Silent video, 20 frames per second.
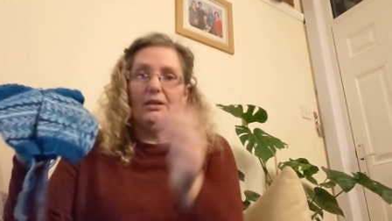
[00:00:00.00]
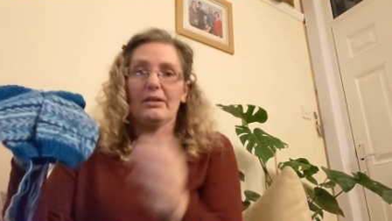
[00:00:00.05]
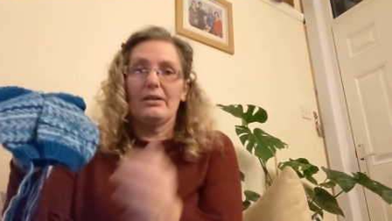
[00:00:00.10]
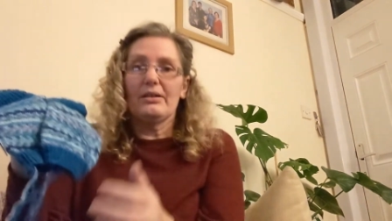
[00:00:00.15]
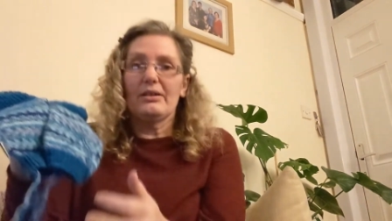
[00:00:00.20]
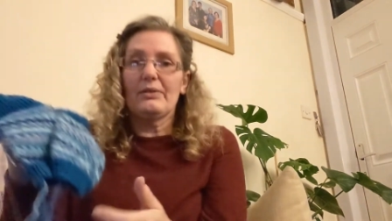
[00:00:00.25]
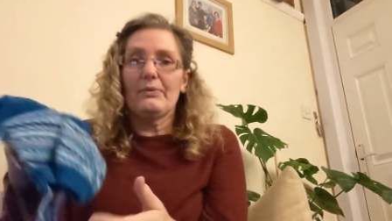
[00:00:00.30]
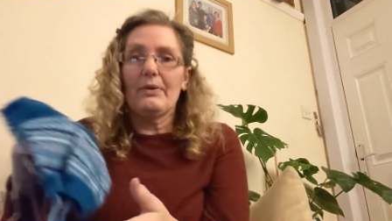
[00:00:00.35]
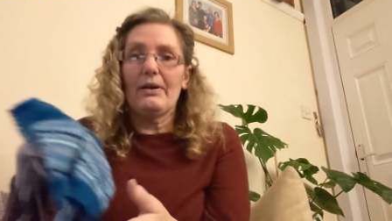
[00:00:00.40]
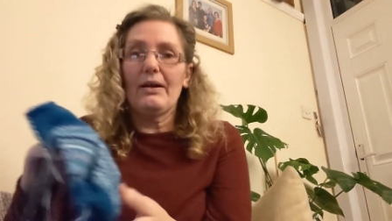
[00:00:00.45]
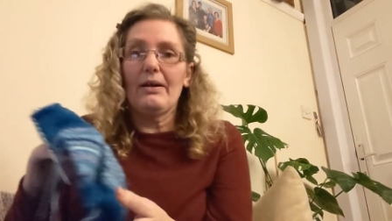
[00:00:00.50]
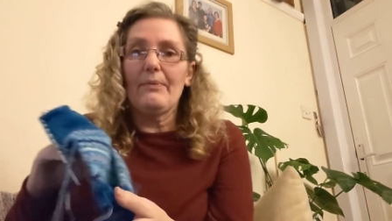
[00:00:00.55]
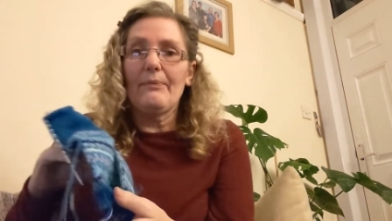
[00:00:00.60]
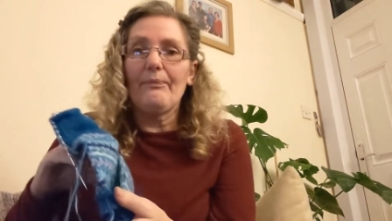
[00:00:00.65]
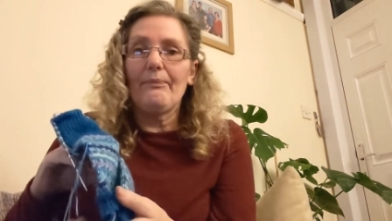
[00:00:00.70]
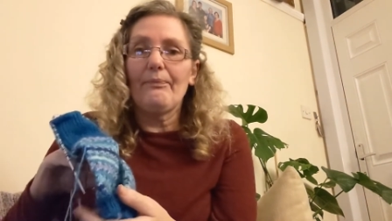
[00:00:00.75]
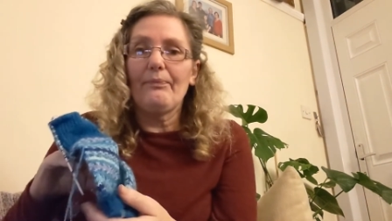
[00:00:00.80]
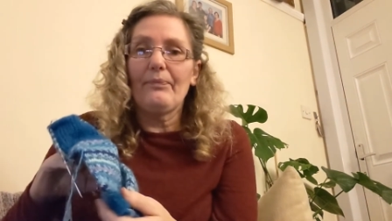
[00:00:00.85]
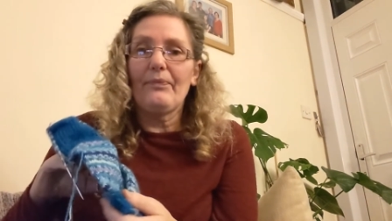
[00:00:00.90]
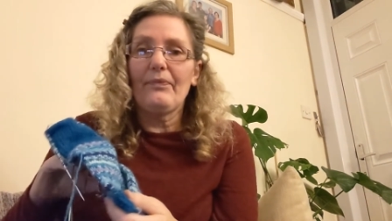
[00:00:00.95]
So um,
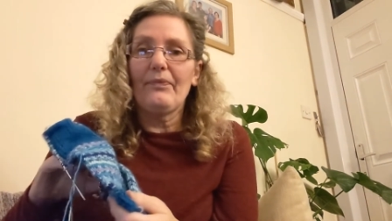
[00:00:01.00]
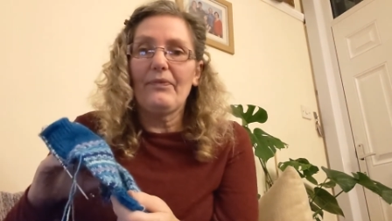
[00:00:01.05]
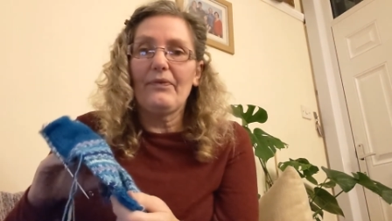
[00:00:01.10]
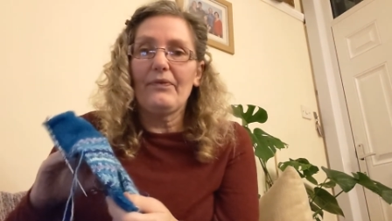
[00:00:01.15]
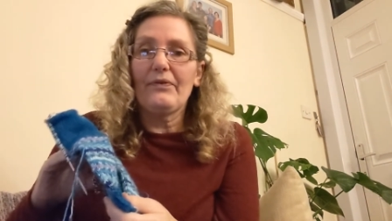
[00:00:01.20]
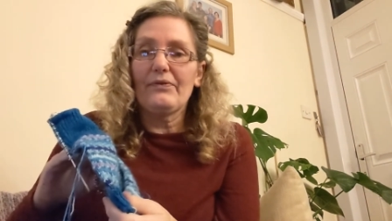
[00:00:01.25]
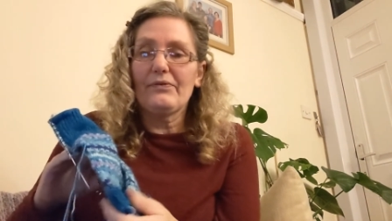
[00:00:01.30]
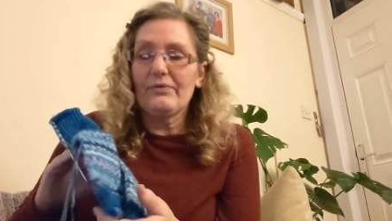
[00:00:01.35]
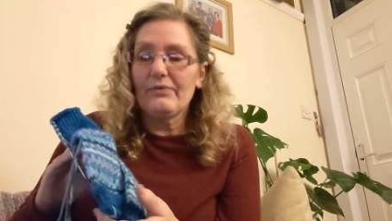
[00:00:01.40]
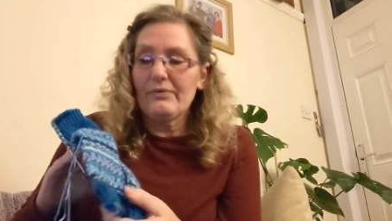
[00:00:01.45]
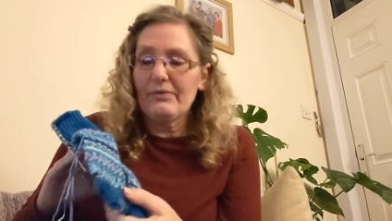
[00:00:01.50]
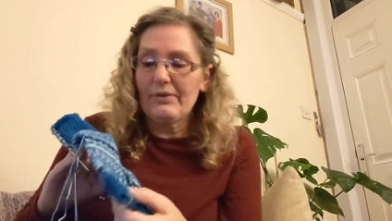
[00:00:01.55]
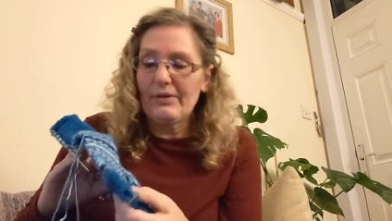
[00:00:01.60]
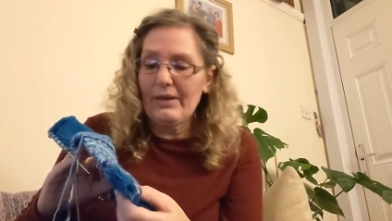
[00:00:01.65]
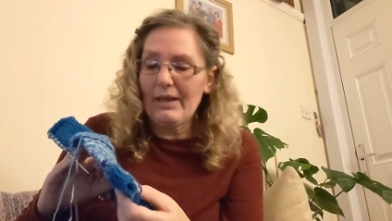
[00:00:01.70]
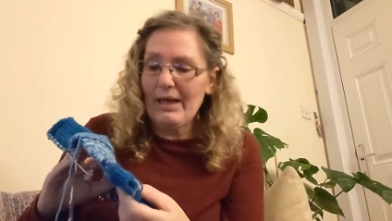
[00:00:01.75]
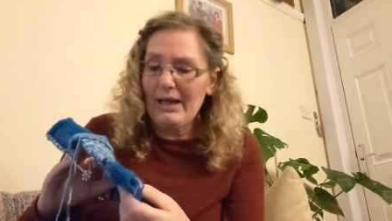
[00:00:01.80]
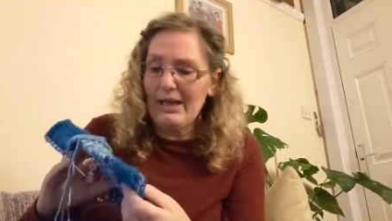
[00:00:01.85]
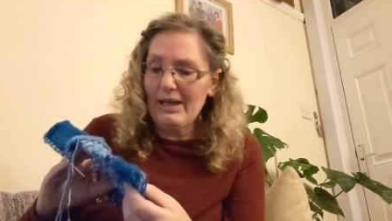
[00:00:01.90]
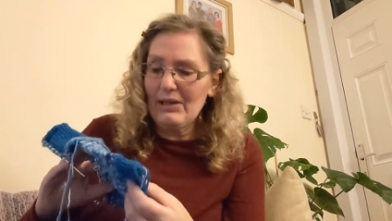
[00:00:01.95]

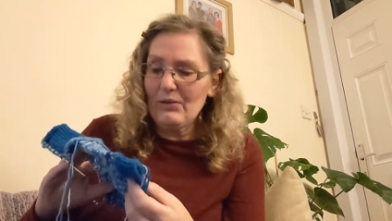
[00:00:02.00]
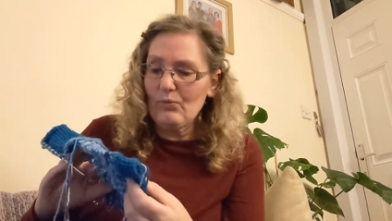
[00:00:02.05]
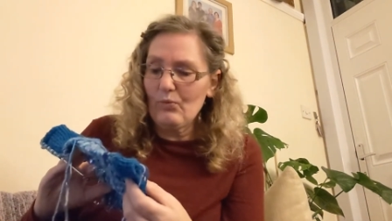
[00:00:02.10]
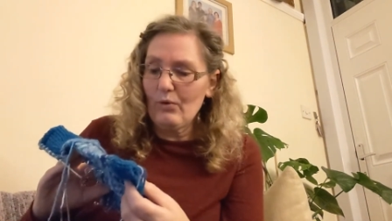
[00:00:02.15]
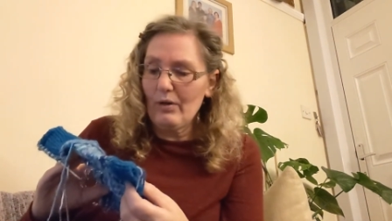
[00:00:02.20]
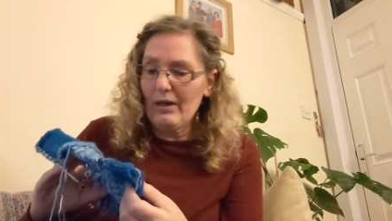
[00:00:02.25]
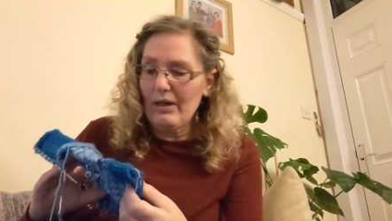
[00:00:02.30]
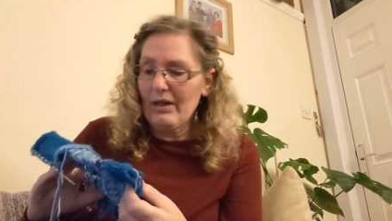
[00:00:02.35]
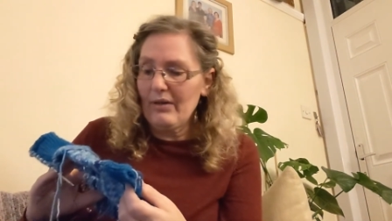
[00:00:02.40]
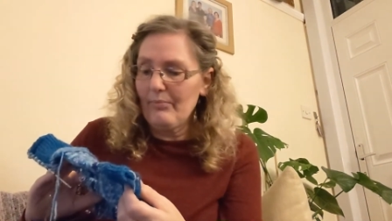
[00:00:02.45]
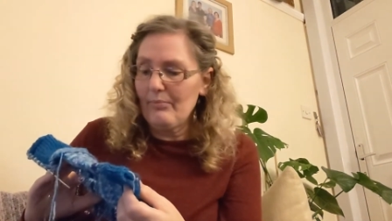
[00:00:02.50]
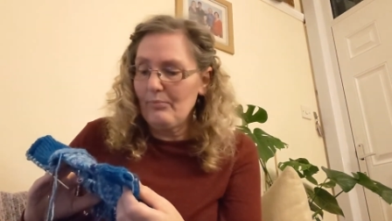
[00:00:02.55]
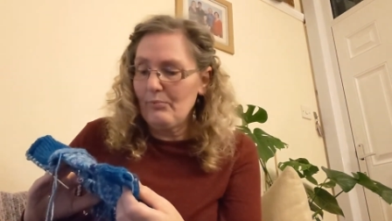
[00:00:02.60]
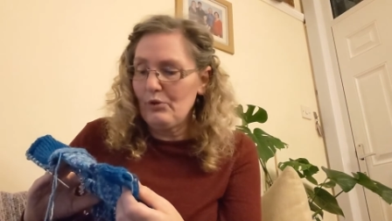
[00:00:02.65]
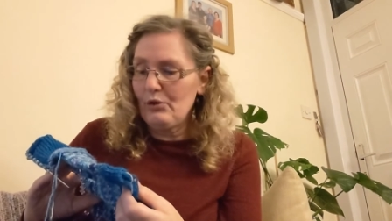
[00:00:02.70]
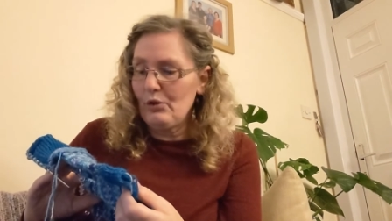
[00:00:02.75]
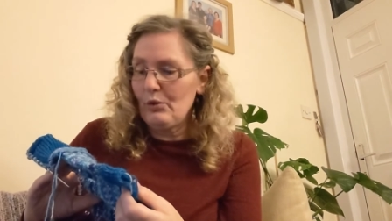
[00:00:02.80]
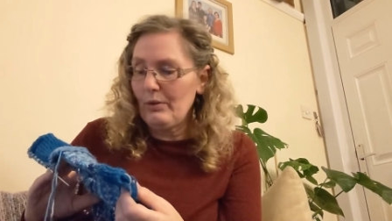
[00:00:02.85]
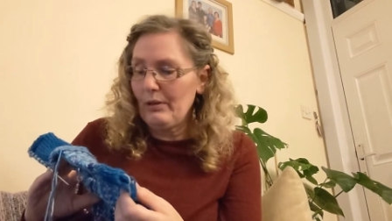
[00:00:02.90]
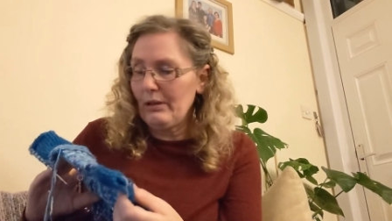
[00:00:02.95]
that is what I am
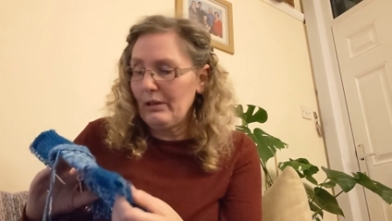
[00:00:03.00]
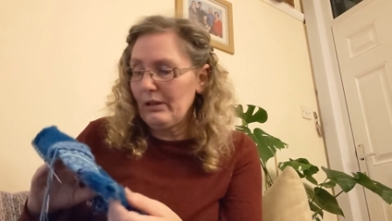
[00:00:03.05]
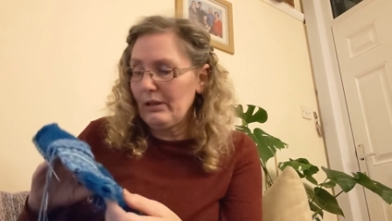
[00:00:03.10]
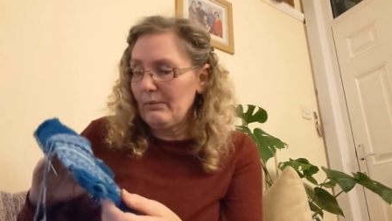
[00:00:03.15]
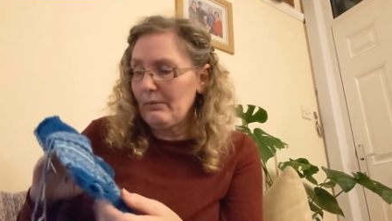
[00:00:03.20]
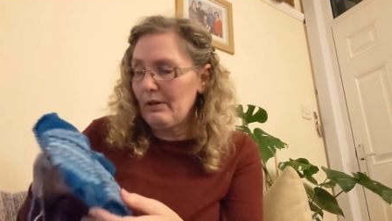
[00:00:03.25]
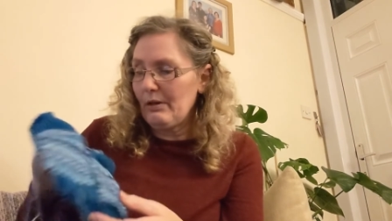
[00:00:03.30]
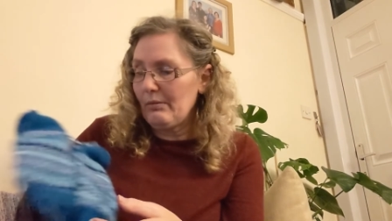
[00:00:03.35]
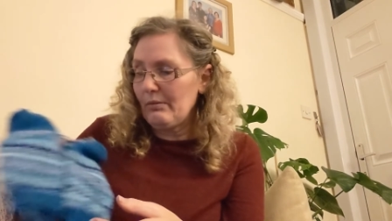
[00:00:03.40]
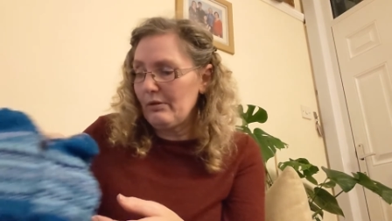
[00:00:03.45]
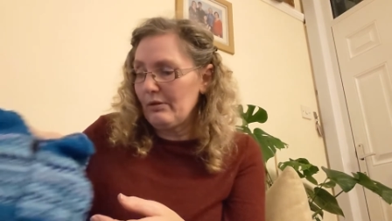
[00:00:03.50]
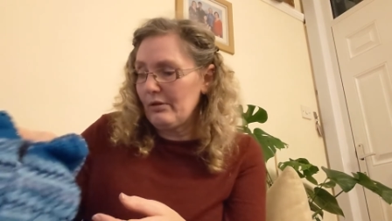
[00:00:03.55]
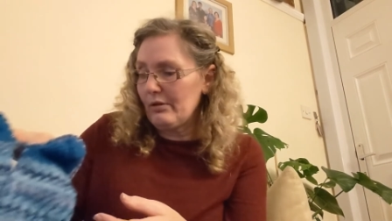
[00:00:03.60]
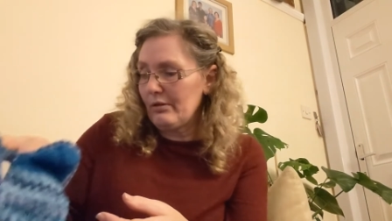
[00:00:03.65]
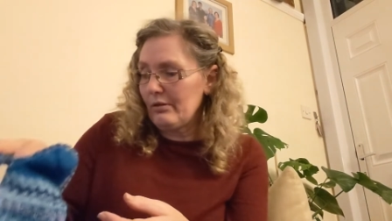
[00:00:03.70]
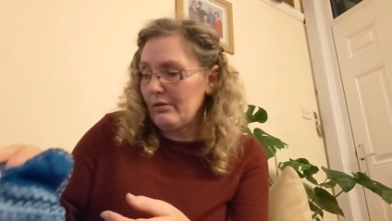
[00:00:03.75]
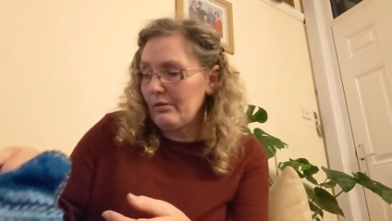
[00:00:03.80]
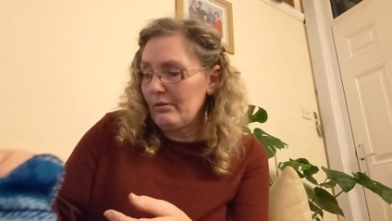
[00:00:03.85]
doing at the moment.